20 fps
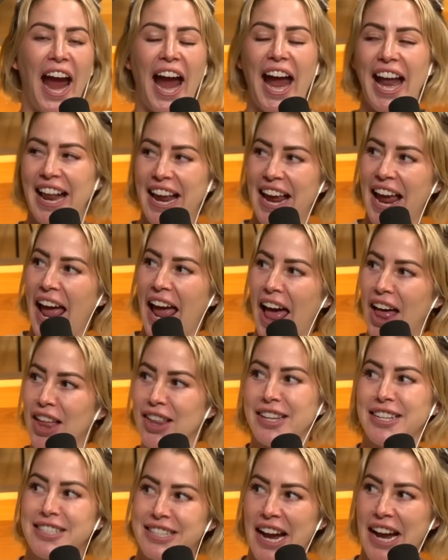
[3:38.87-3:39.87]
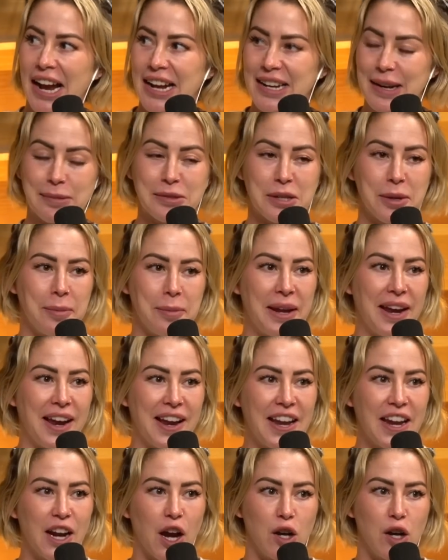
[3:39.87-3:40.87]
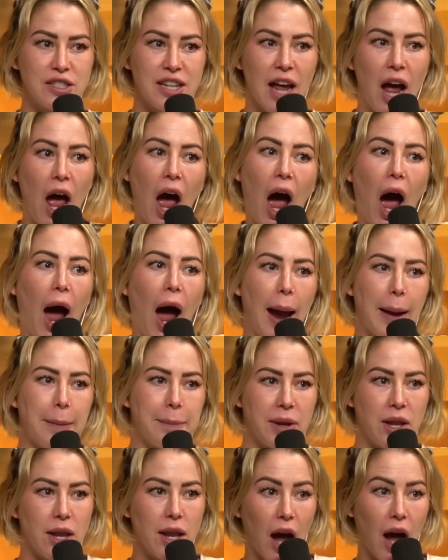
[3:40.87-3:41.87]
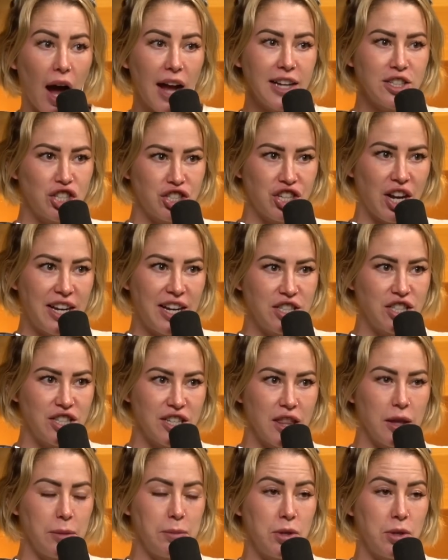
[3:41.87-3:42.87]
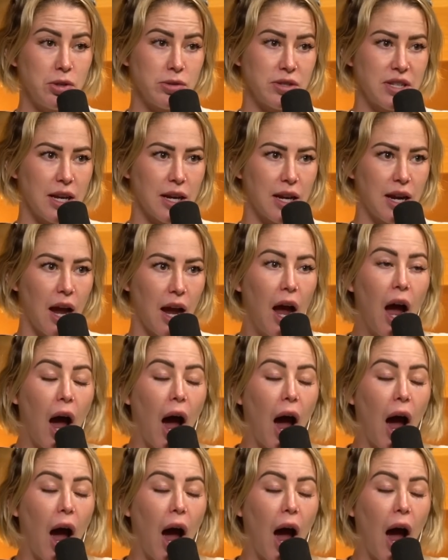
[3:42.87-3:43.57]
And he held his hand up to me and he goes, I'm not changing the music.